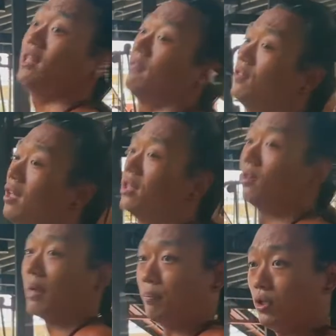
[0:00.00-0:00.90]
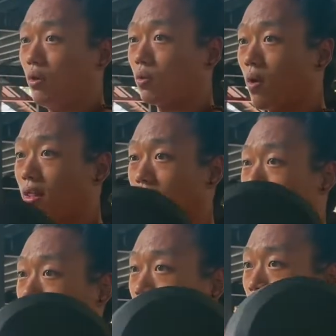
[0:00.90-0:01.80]
they've done the rep. You don't want
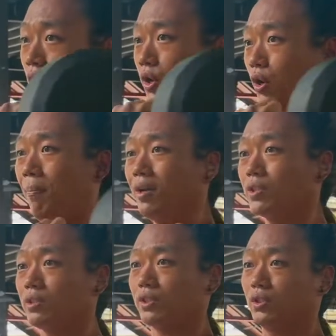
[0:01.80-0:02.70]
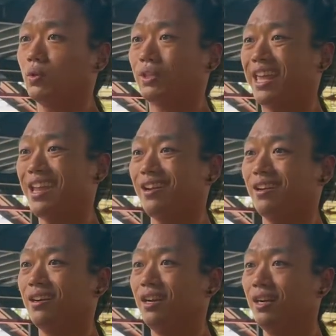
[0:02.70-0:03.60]
that. Your muscles don't
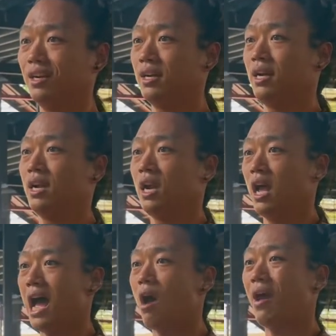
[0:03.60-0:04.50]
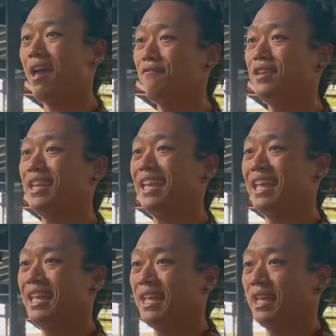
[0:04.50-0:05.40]
care how heavy
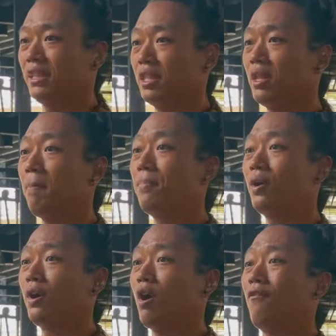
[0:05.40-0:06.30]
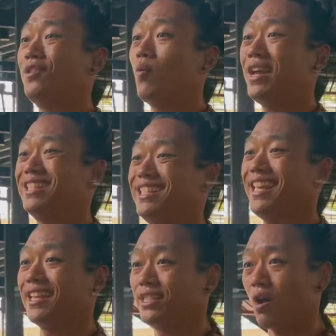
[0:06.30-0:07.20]
the number of the weights
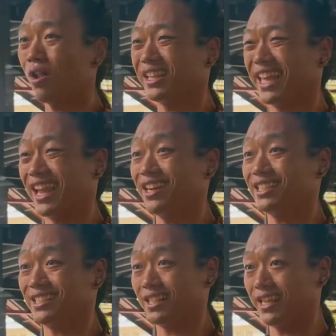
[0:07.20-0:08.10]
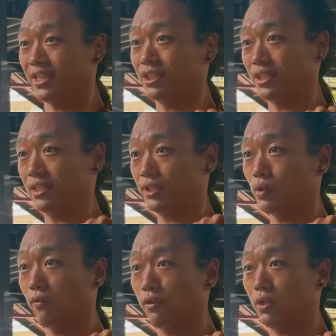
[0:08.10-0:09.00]
is. All it cares is the tension.
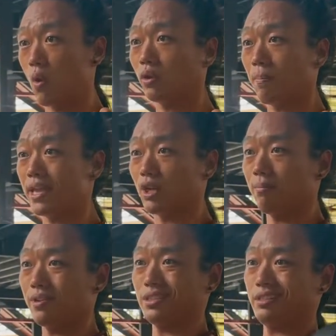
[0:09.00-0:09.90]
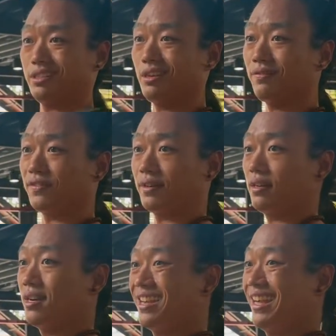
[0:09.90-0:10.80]
So if you don't make your muscles suffer,
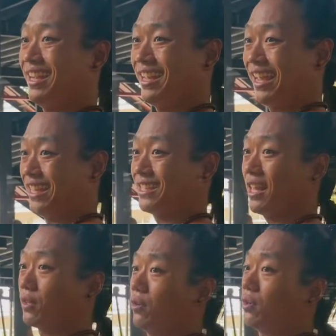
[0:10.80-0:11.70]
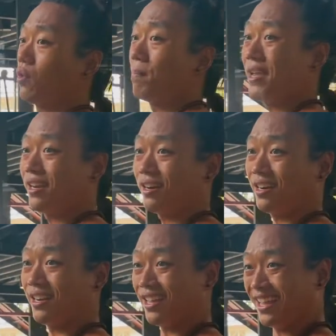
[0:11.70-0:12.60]
it's not gonna grow bigger
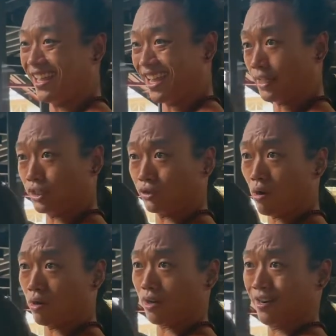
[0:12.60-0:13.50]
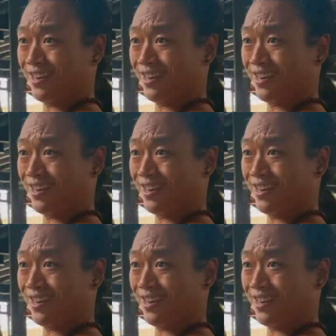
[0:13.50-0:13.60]
and stronger.